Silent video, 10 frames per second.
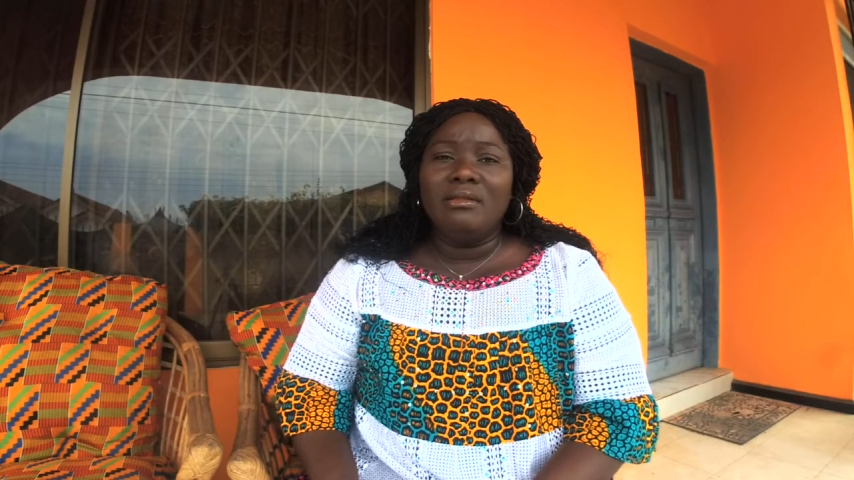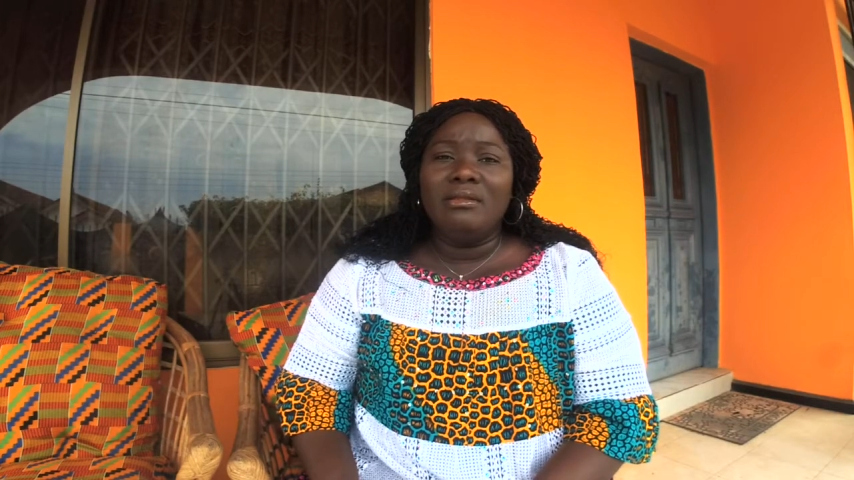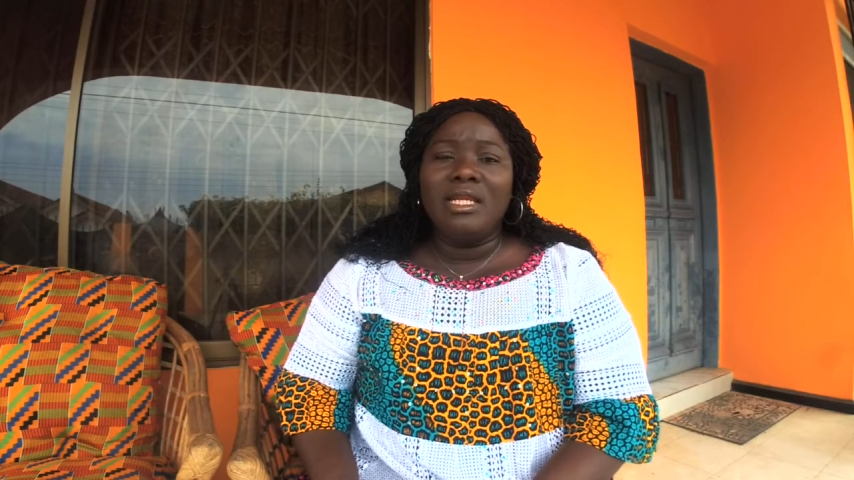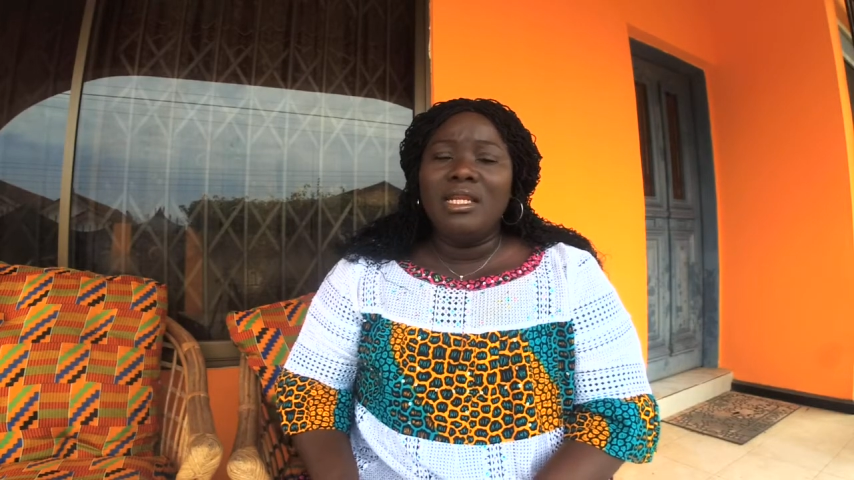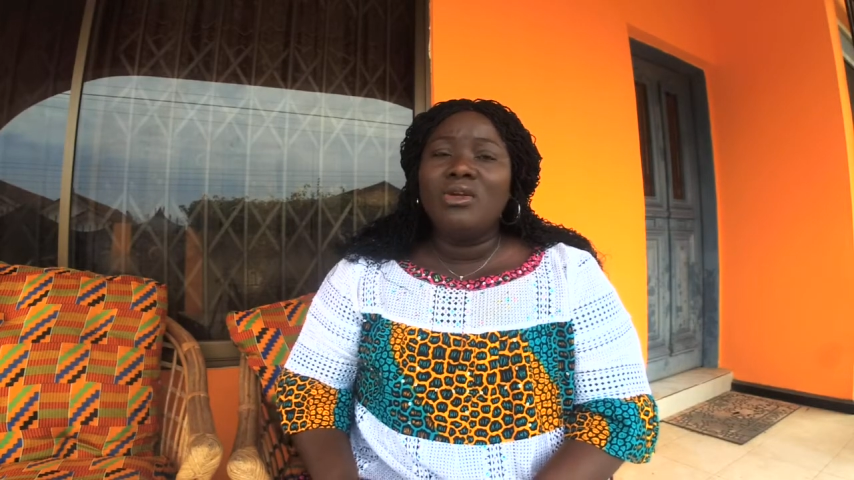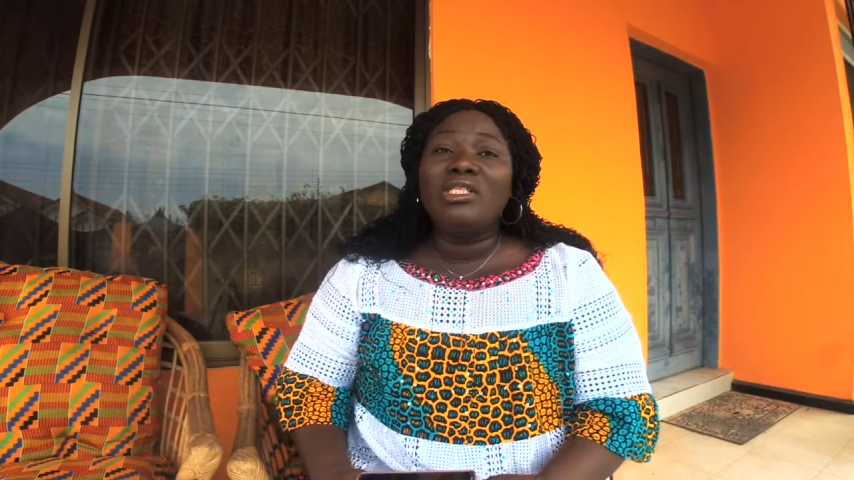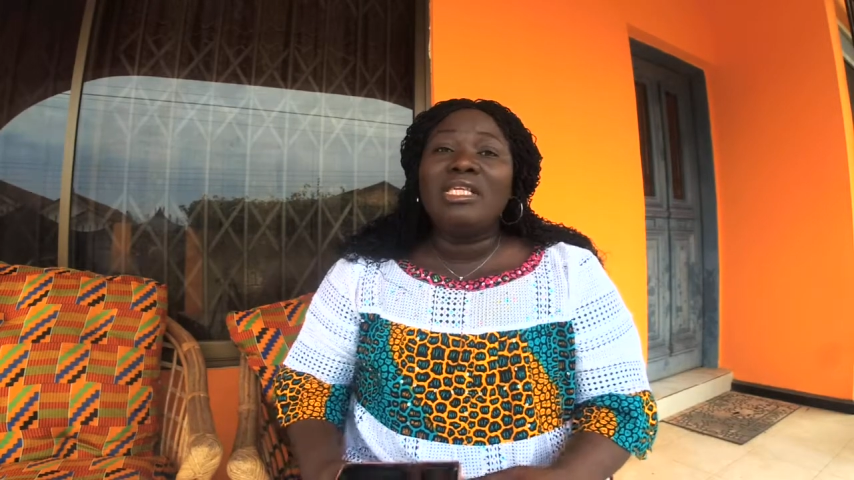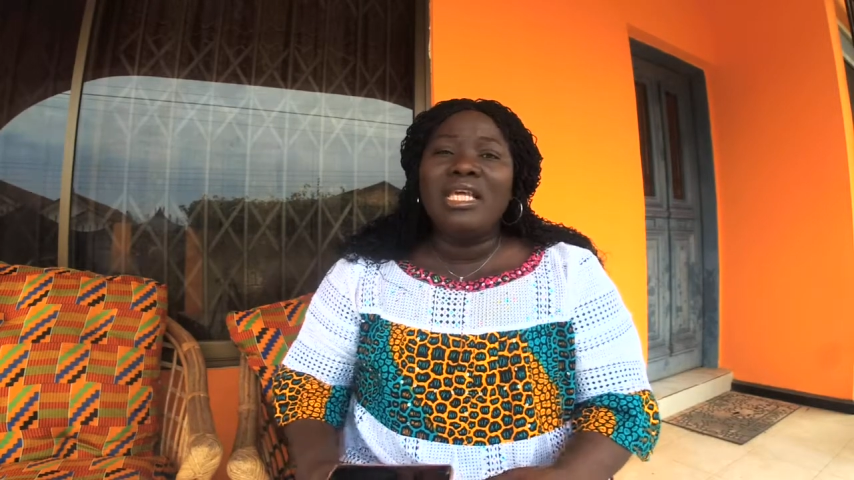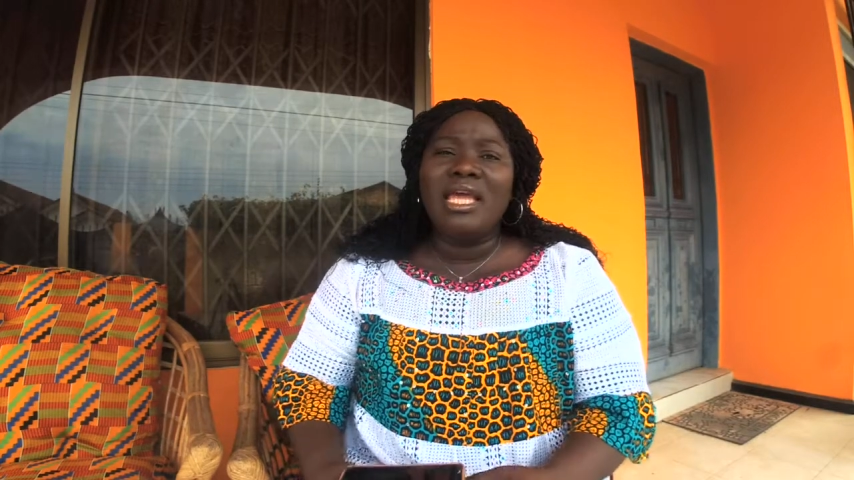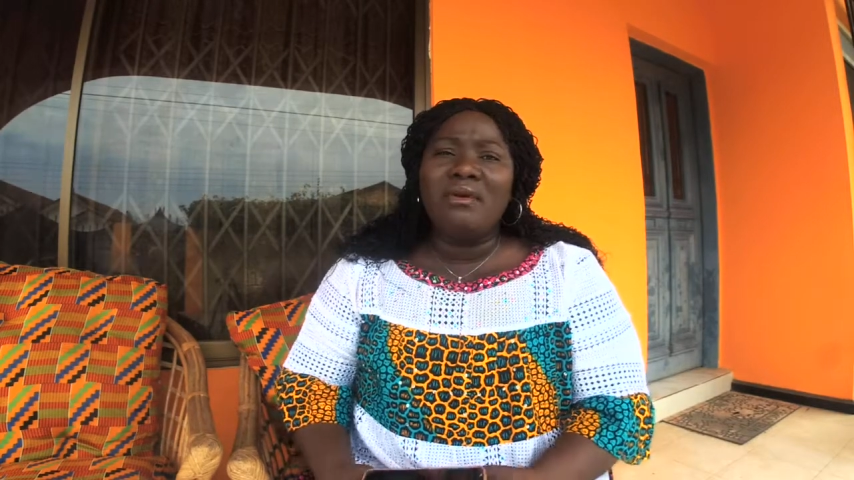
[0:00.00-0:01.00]
they did not
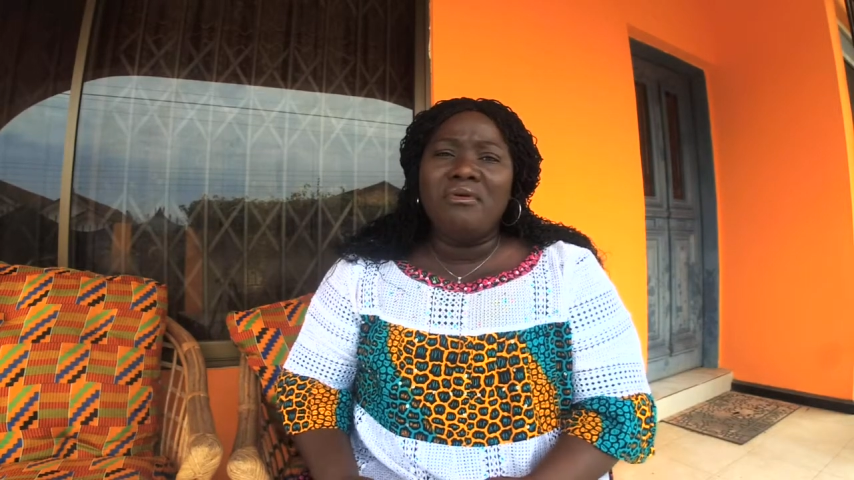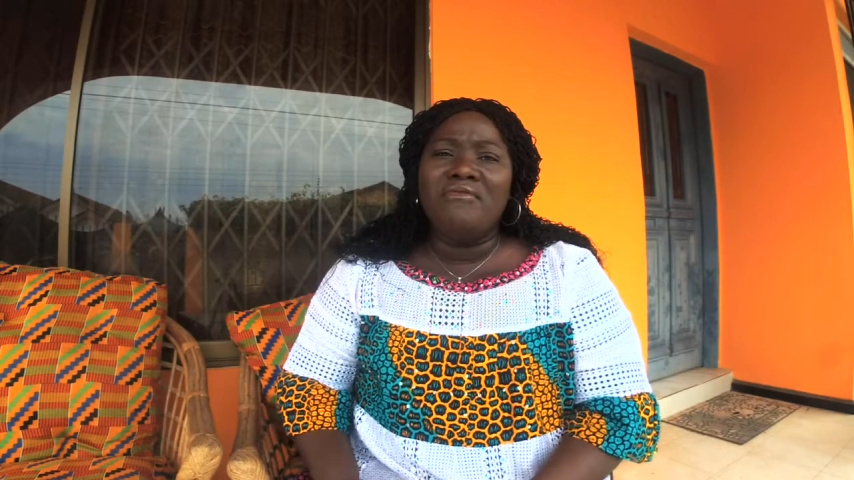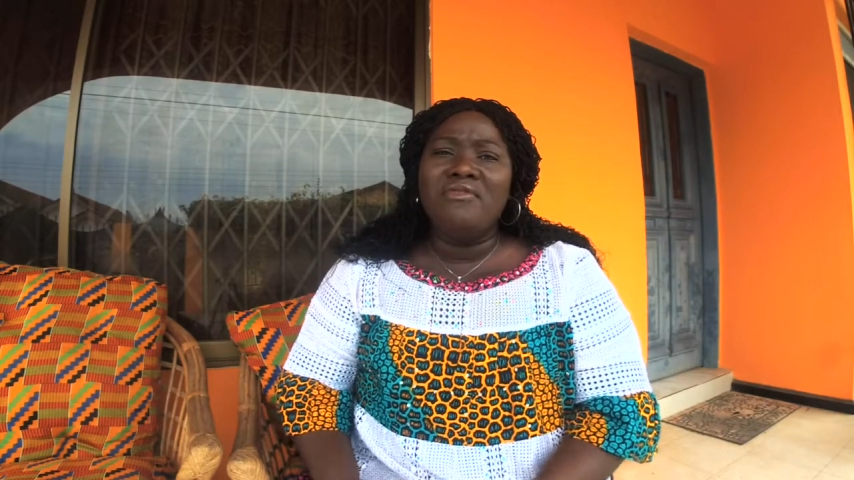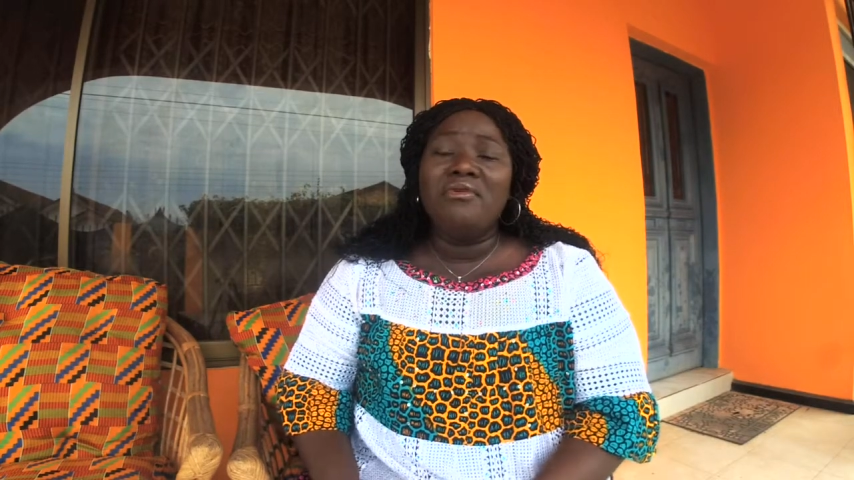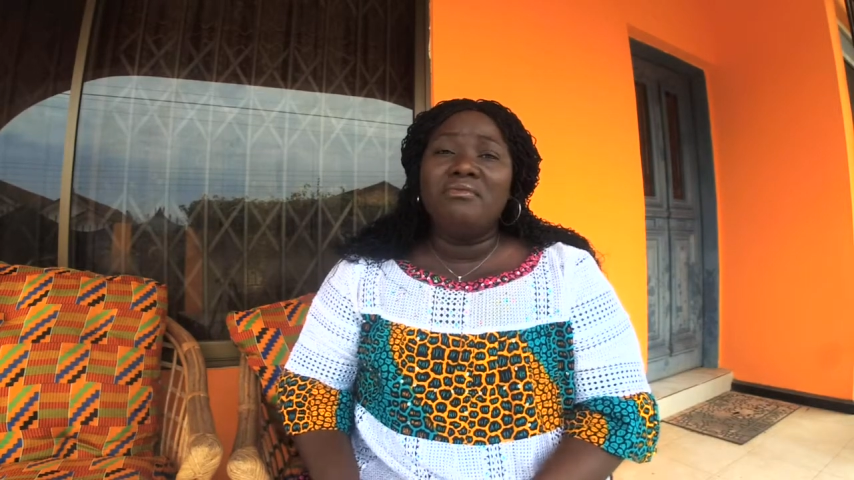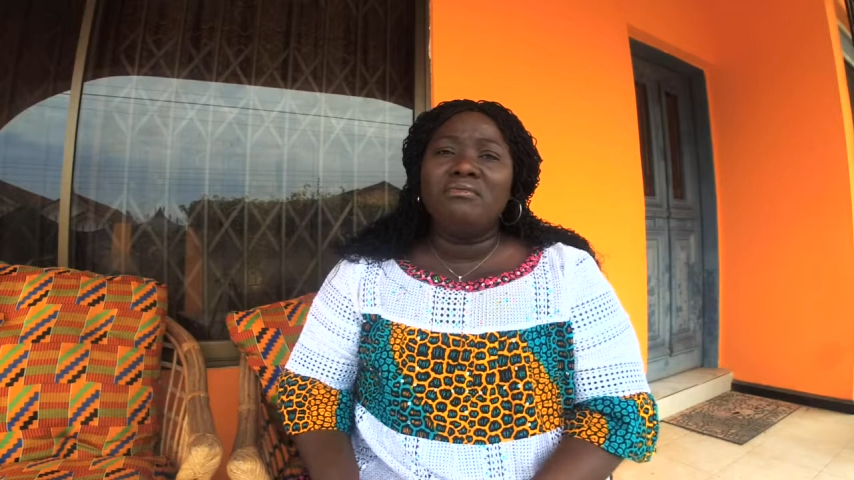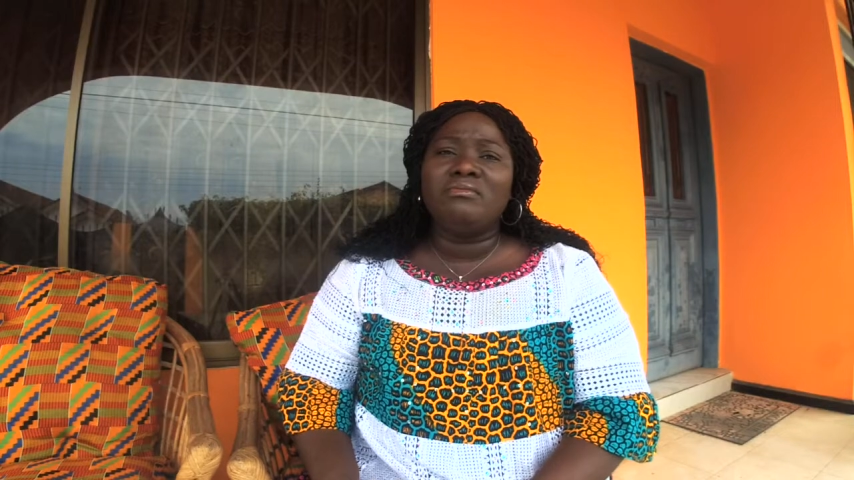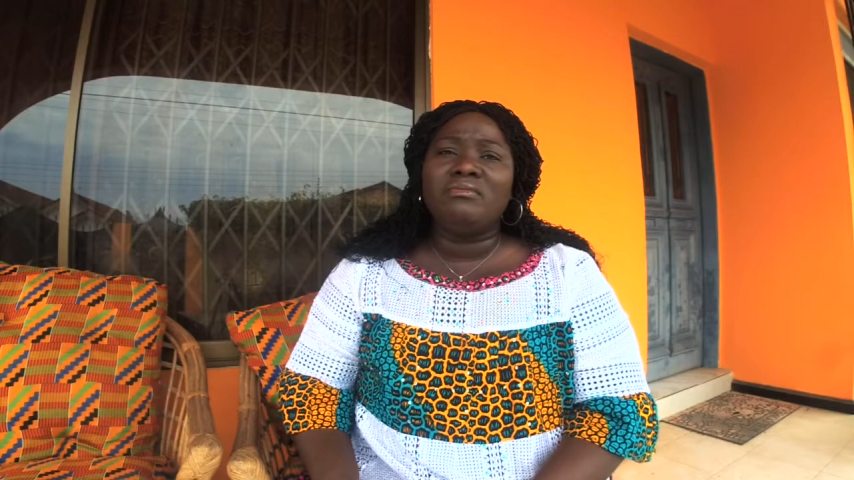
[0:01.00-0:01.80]
take care of you.